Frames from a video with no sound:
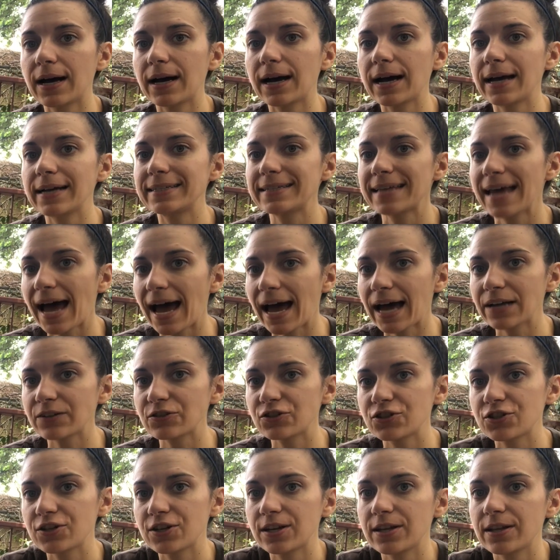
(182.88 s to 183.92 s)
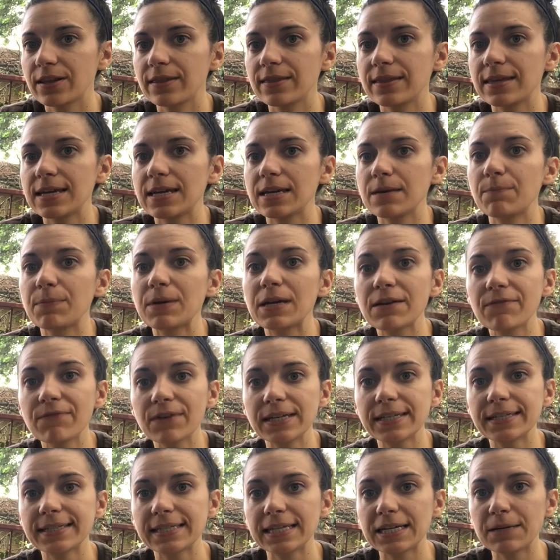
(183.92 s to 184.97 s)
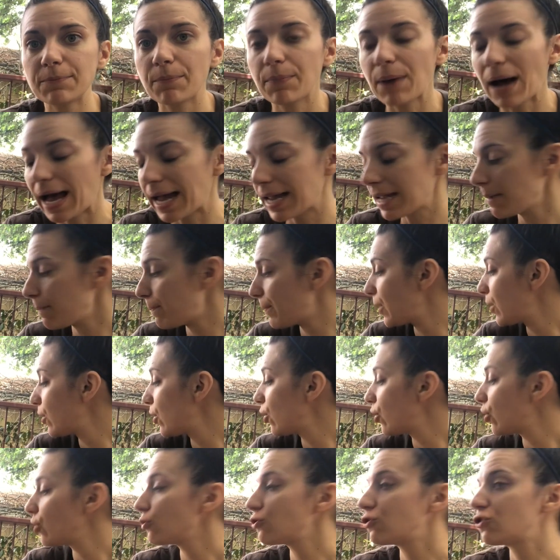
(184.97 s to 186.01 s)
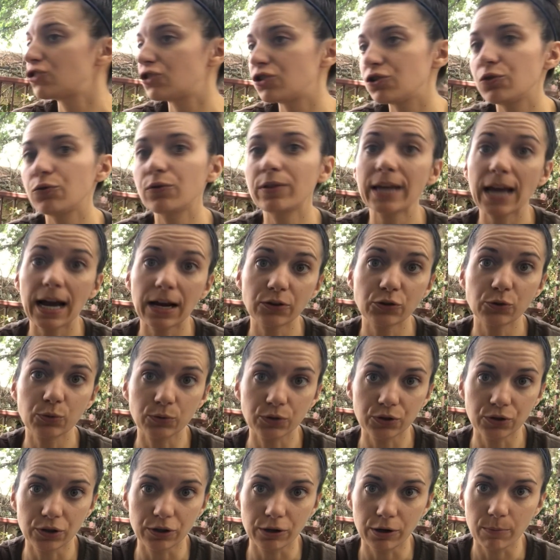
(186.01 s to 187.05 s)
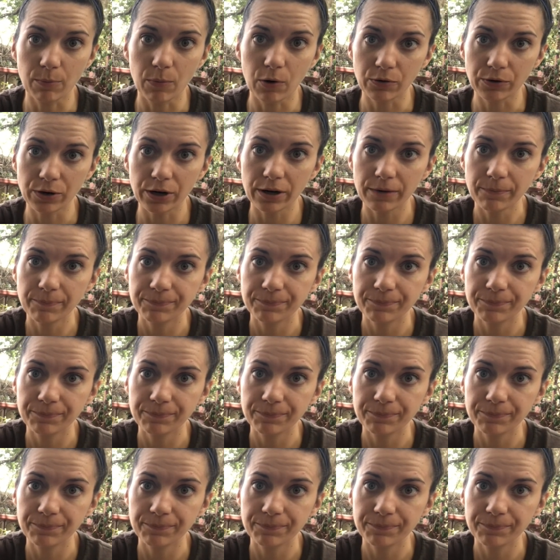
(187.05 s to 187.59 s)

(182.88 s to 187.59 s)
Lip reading: attach the PVC pipe to the actual turner motor.